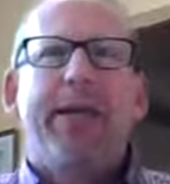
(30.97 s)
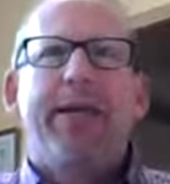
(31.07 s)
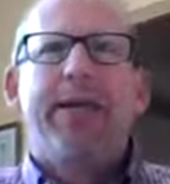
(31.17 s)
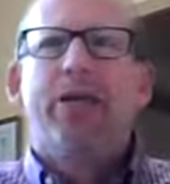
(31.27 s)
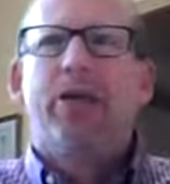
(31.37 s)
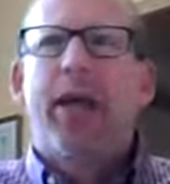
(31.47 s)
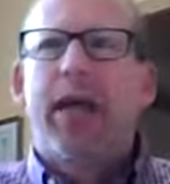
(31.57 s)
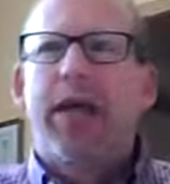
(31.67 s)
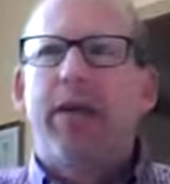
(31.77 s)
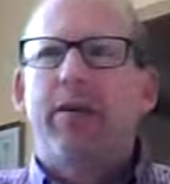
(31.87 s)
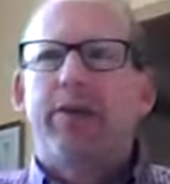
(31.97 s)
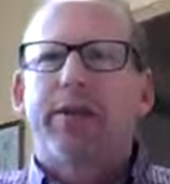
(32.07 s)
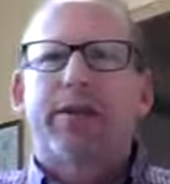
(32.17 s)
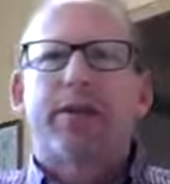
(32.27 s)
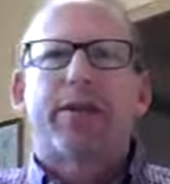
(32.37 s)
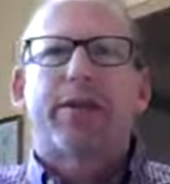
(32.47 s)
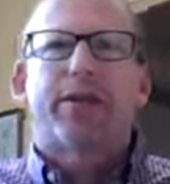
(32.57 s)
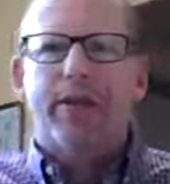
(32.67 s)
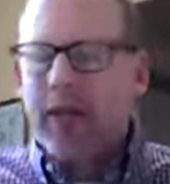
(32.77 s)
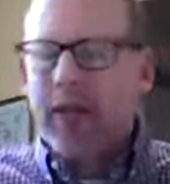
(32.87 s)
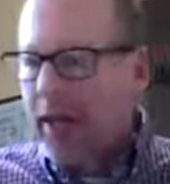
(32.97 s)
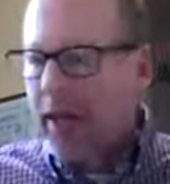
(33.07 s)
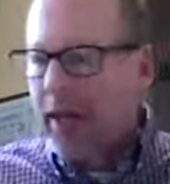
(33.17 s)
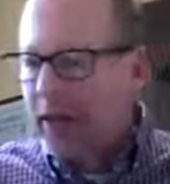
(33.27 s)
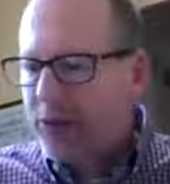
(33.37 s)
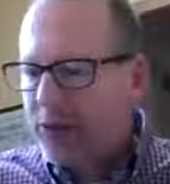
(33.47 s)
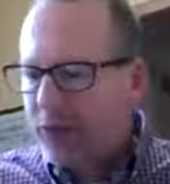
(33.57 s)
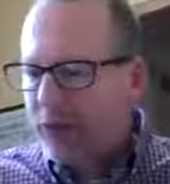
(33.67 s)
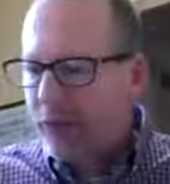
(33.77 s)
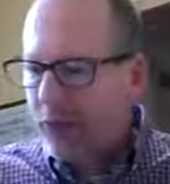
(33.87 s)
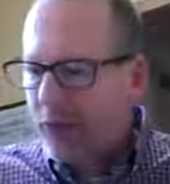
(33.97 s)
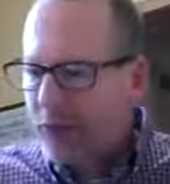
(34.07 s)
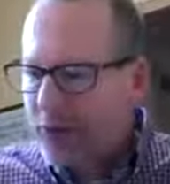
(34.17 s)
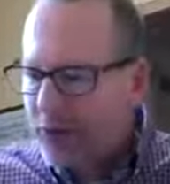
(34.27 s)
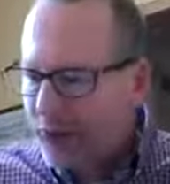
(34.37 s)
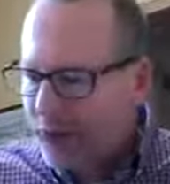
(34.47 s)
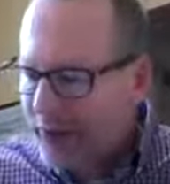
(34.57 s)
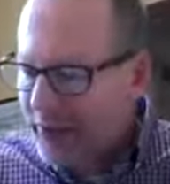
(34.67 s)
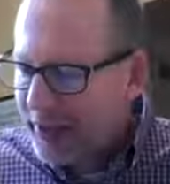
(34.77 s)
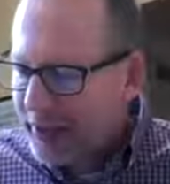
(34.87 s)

Uh, each day it gives us something uh, to look forward to,